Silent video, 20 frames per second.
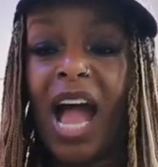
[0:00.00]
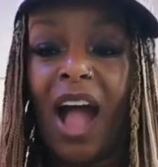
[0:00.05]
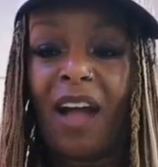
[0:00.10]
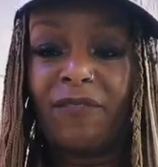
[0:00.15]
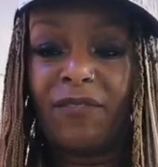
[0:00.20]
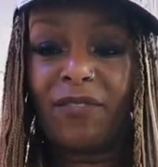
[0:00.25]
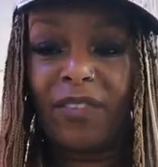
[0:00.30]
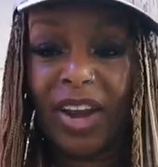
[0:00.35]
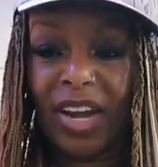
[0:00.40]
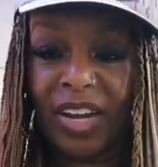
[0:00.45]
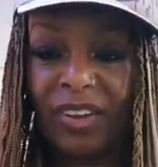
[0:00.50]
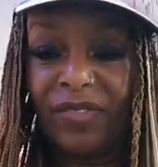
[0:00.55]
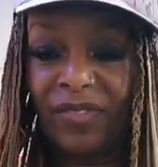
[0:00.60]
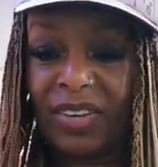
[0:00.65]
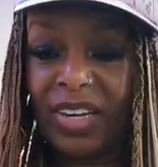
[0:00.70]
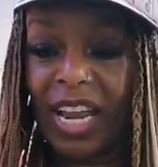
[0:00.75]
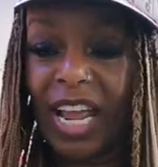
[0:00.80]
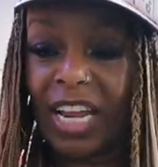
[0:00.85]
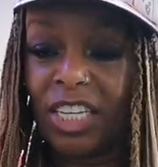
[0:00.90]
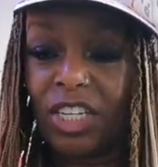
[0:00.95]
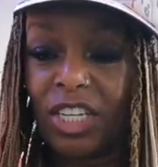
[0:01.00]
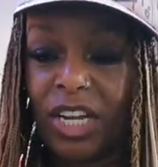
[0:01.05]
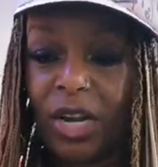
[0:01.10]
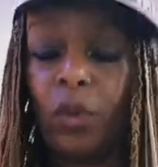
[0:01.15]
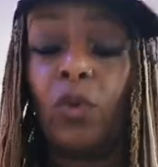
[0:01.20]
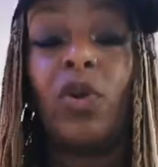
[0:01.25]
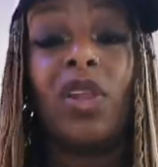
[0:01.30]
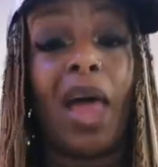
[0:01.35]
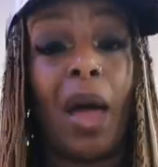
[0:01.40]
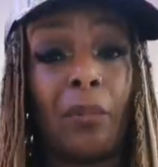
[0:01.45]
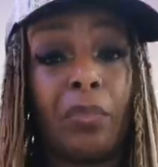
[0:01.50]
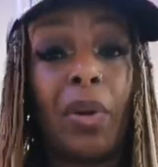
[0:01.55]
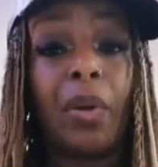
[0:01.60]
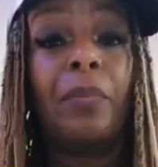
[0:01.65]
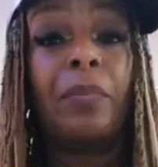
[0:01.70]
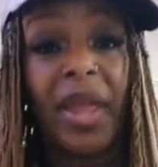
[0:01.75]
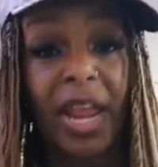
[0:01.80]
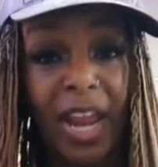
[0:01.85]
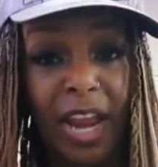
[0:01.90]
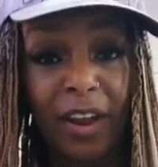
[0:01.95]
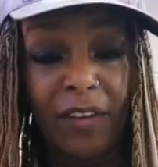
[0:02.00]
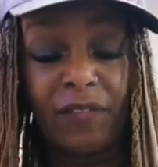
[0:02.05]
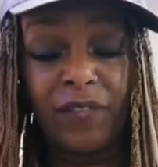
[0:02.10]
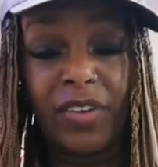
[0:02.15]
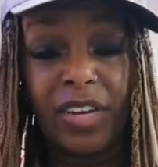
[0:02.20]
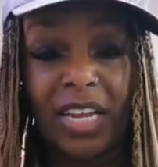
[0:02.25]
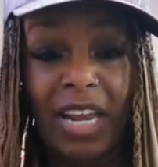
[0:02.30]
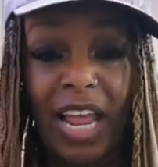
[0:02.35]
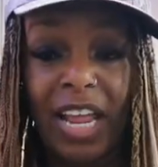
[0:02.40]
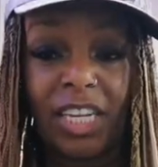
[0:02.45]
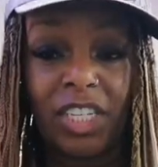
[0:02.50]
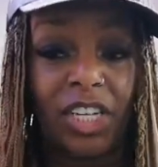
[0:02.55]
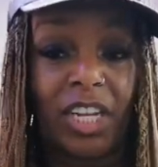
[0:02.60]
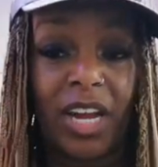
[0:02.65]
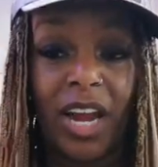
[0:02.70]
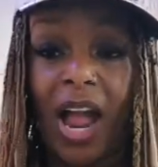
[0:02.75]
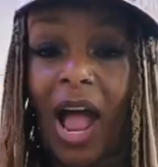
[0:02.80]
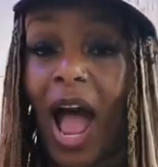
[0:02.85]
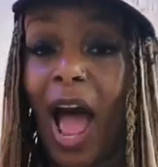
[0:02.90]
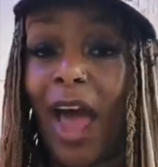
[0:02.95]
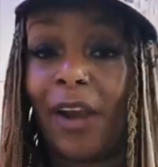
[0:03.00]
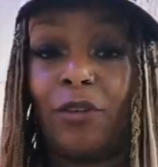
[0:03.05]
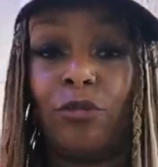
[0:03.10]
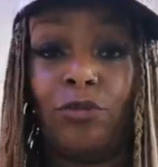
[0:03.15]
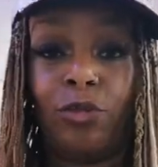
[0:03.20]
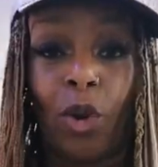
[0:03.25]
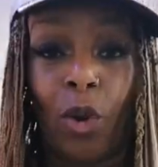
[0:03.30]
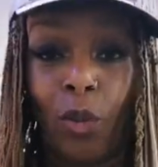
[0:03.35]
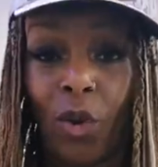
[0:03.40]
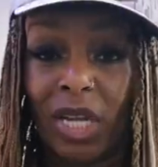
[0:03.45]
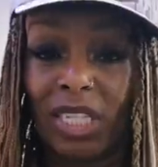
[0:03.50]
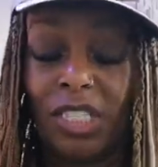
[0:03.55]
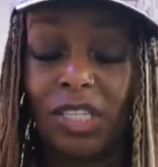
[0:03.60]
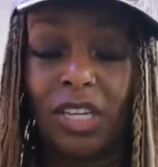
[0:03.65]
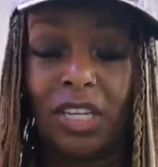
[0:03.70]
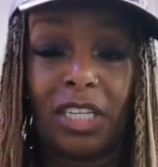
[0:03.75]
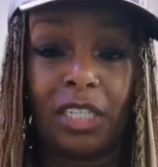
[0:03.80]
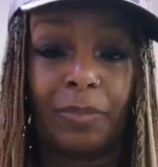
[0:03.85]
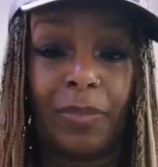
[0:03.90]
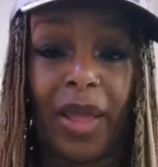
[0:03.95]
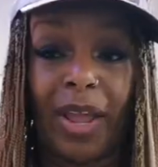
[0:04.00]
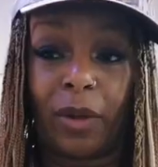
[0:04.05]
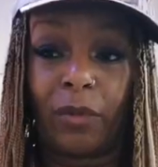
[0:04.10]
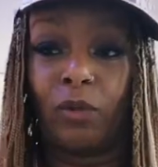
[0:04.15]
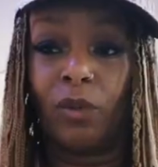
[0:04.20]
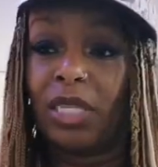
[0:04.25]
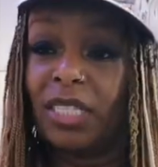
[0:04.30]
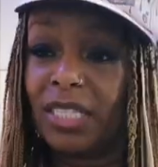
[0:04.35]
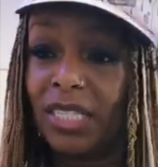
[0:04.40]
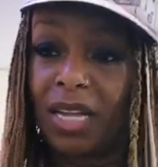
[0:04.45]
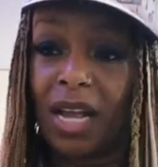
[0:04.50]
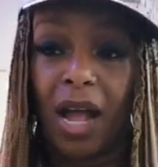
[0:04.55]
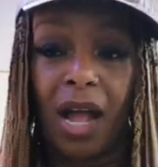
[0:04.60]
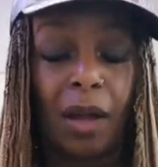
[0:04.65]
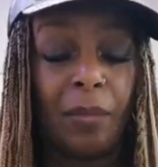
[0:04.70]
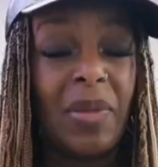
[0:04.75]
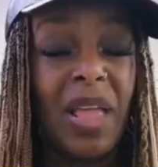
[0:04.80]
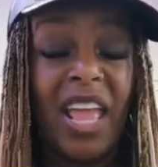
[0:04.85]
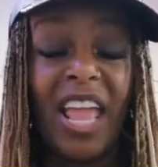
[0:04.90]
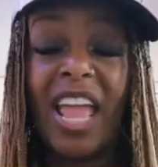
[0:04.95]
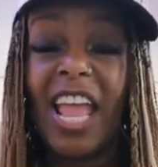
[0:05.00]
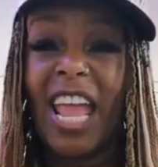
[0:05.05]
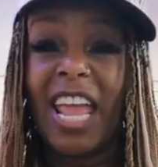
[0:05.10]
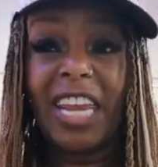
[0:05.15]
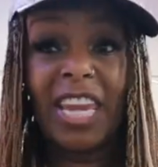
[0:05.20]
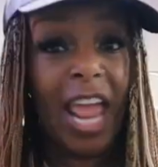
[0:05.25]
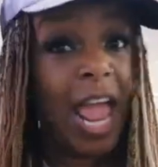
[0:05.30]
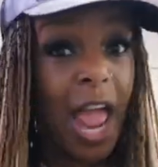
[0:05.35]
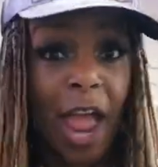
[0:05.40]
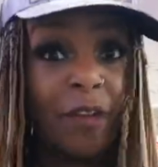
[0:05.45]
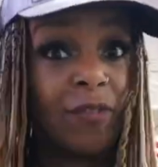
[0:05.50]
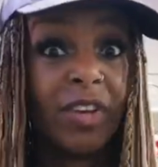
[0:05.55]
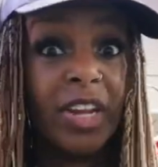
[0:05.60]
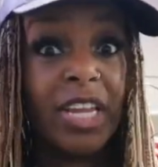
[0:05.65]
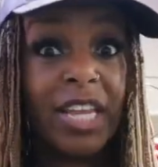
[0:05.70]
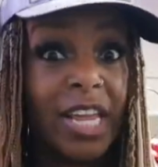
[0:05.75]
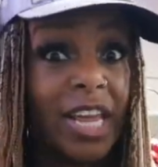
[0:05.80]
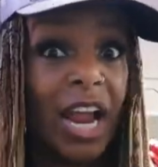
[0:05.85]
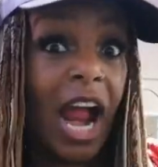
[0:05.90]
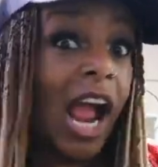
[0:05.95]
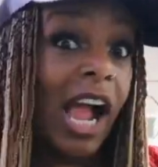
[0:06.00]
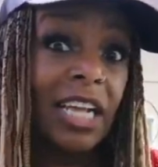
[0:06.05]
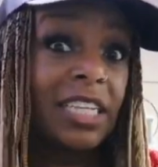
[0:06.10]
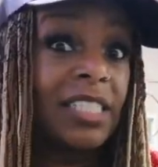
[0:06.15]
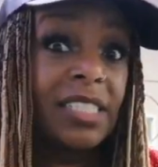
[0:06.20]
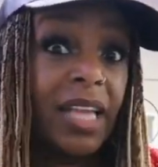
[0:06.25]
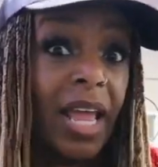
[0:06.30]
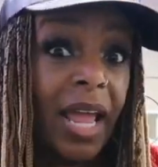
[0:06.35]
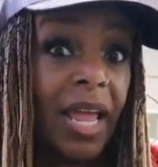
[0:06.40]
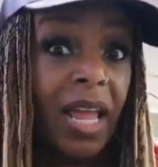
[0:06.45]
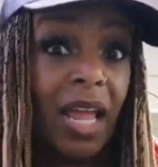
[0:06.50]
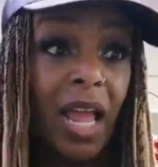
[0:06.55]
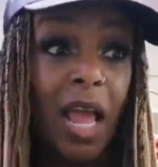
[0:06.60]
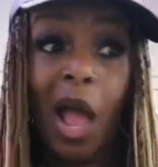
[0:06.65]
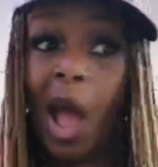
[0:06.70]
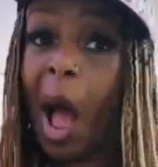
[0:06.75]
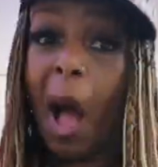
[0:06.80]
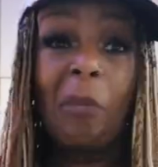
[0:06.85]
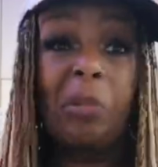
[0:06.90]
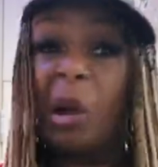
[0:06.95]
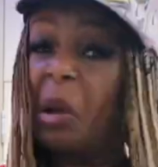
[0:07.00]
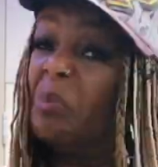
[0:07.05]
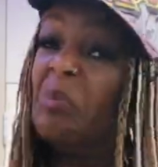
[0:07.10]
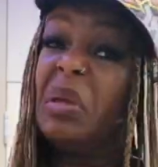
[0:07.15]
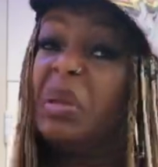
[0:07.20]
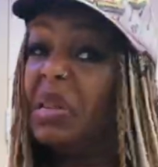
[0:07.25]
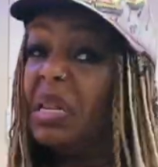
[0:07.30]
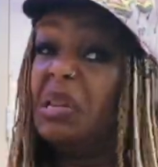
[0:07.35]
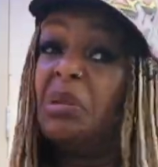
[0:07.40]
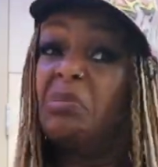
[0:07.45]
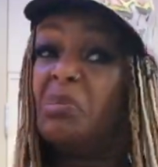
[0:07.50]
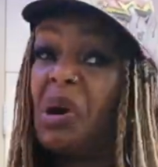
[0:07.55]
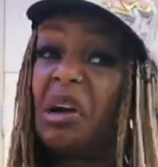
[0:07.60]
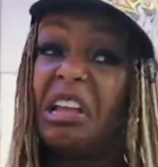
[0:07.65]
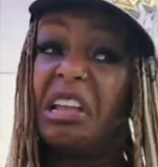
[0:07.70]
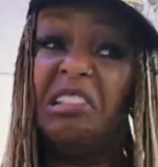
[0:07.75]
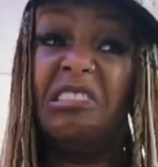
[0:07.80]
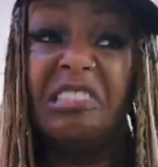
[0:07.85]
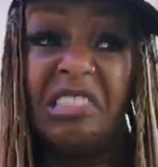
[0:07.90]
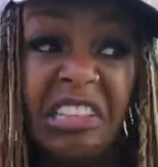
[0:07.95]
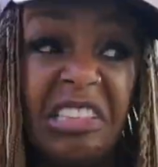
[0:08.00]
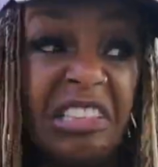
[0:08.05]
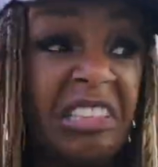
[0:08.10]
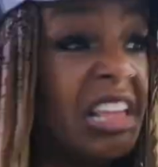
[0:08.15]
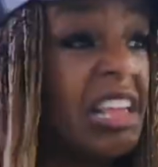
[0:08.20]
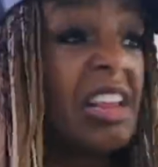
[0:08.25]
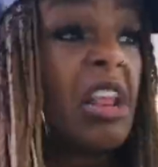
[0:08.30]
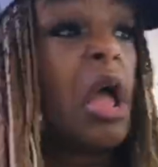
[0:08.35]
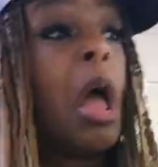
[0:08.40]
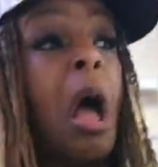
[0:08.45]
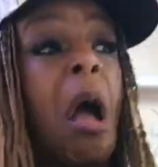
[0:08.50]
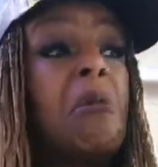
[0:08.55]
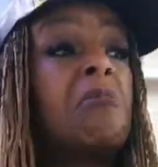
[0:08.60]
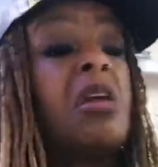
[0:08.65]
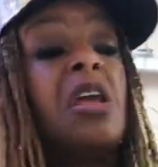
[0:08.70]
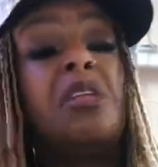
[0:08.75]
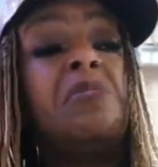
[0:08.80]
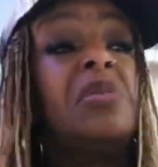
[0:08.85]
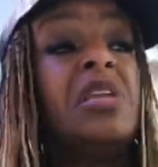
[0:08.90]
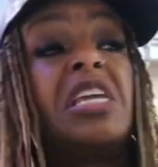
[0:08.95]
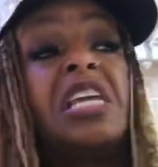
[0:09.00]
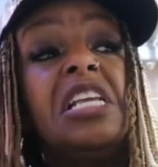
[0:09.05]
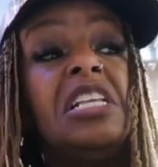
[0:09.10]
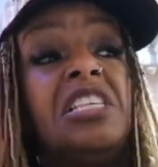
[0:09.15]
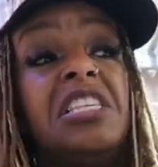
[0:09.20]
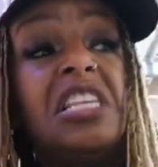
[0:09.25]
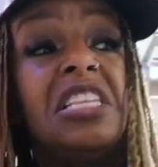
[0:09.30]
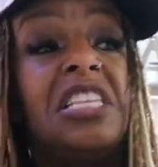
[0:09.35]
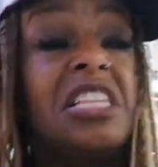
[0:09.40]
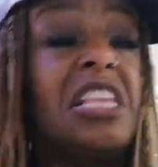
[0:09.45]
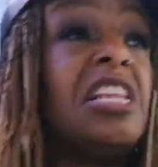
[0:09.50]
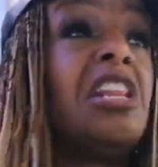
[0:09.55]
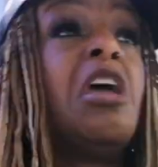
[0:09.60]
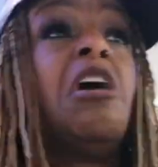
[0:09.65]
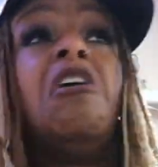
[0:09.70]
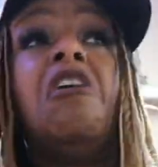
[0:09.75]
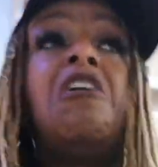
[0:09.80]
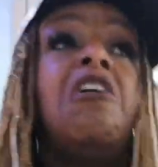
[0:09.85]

I'm ready for next year. Well, I'm preparing for next year. I don't know what to expect, what's to come. And every year I say, I'm going to be a little more consistent. I'm going to be consistent.